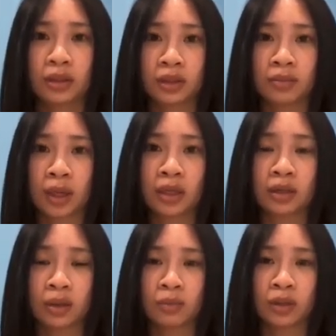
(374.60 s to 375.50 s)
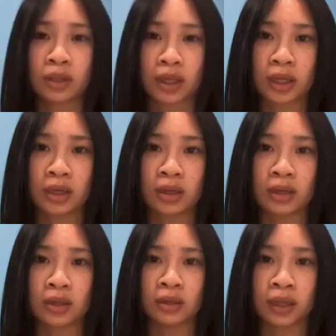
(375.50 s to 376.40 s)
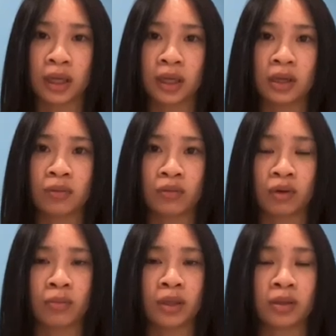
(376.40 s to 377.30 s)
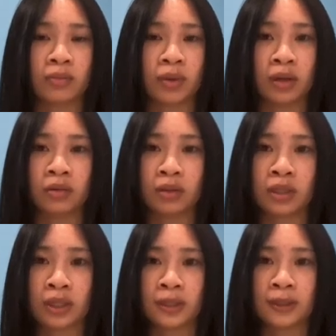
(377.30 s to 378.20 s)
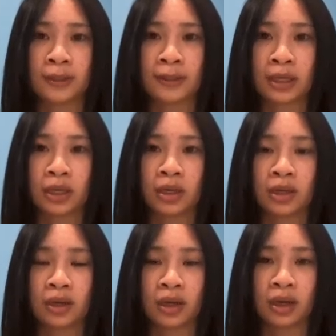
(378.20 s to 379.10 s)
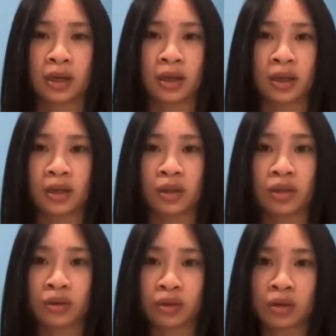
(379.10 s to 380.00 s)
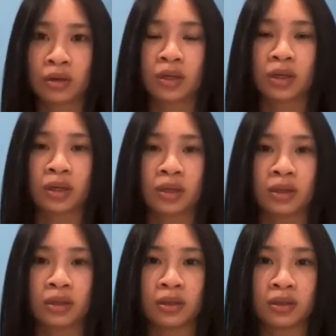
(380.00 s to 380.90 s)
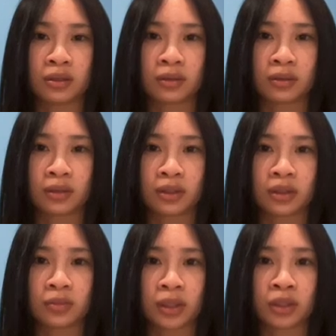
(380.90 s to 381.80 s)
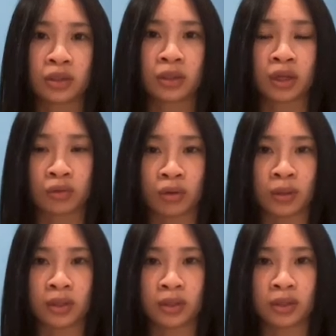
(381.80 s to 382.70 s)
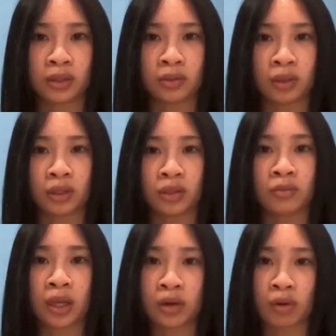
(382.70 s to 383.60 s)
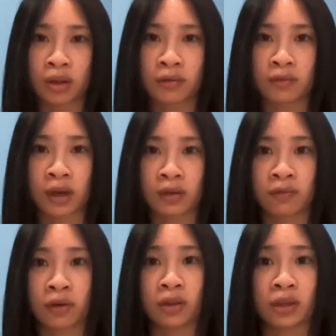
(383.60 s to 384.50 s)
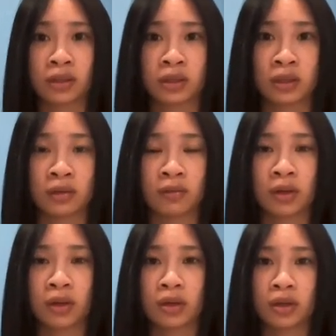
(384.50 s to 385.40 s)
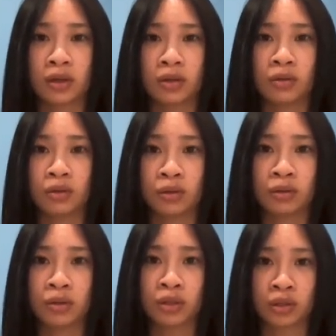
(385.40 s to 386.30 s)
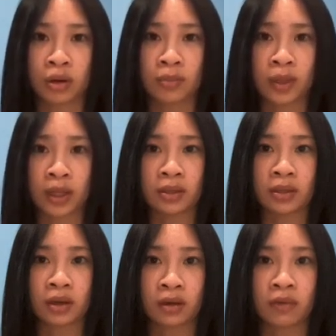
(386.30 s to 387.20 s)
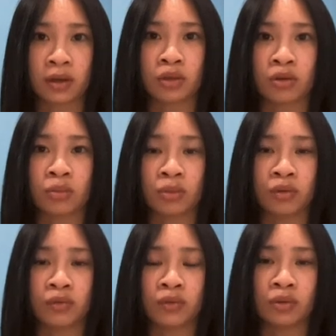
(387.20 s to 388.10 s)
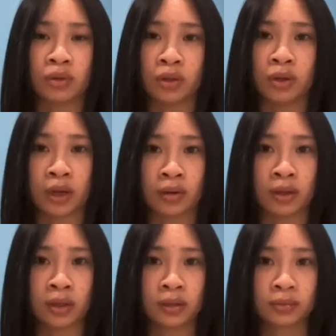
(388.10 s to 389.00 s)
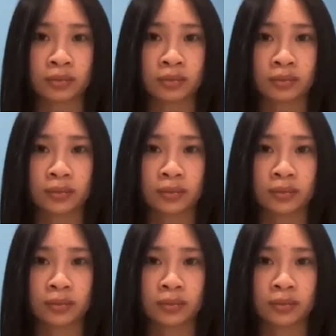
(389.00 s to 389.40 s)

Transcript: This might come with a late enrollment penalty. The third is special enrollment, which you may qualify for this if you lose job-based coverage or move to a new area.